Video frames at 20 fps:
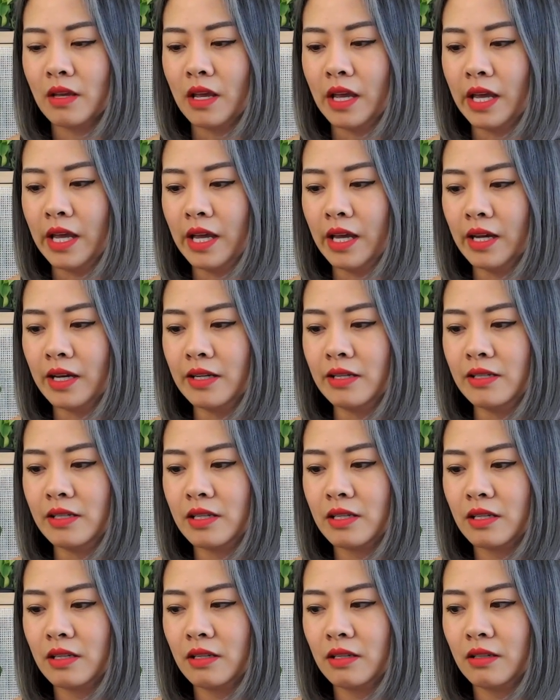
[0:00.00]

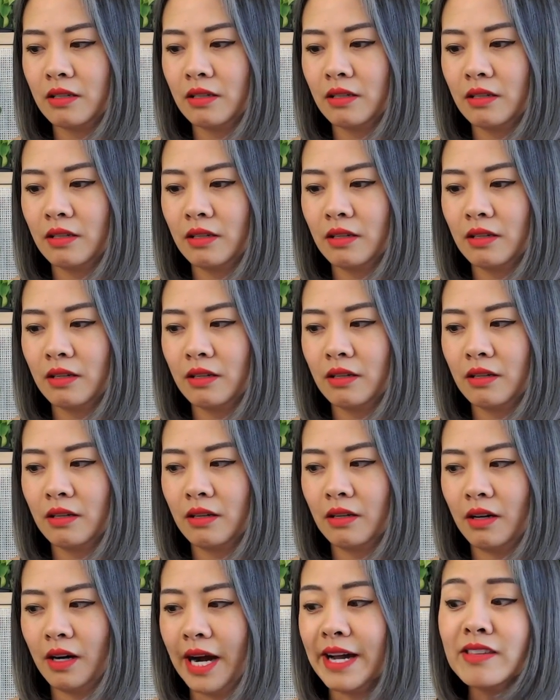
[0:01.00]
And
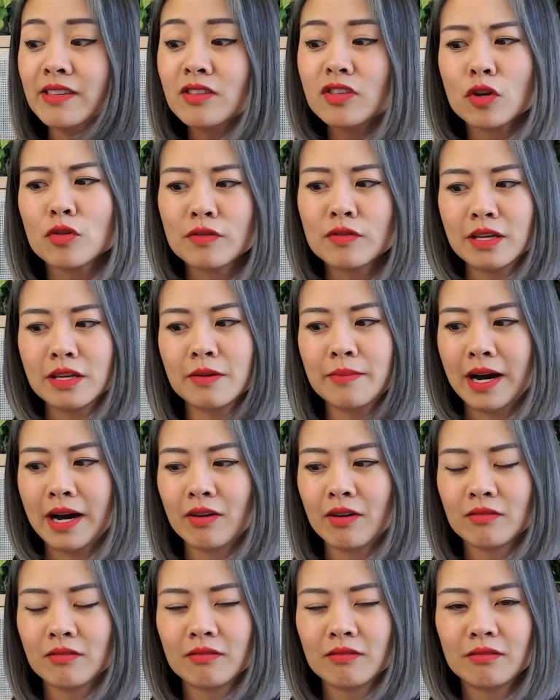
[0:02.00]
I think the other thing
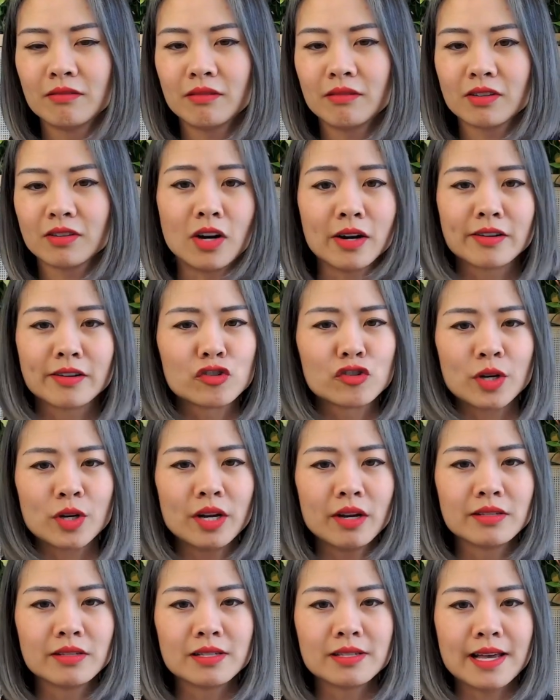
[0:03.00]
about Goggin and
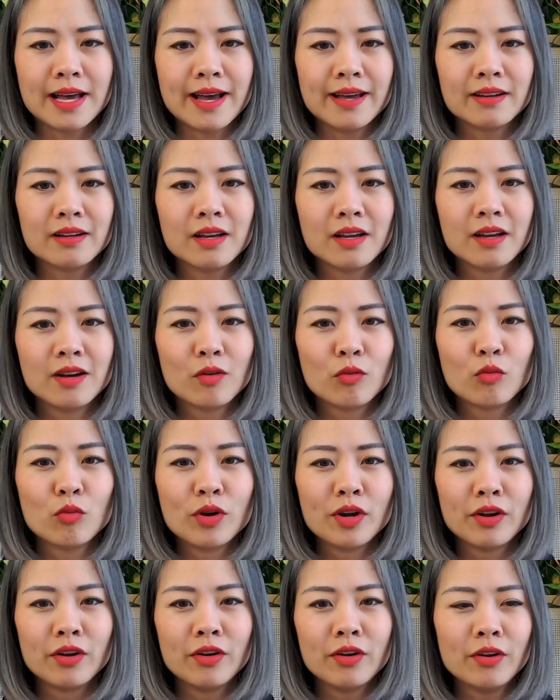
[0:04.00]
Shreyans is that
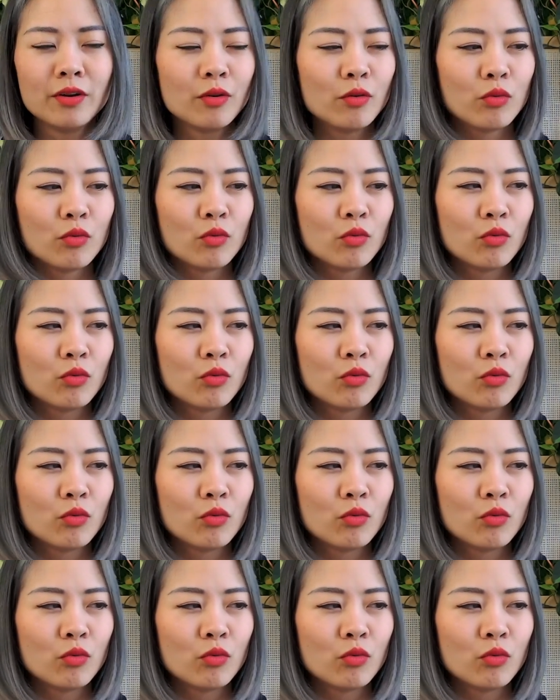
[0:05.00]
we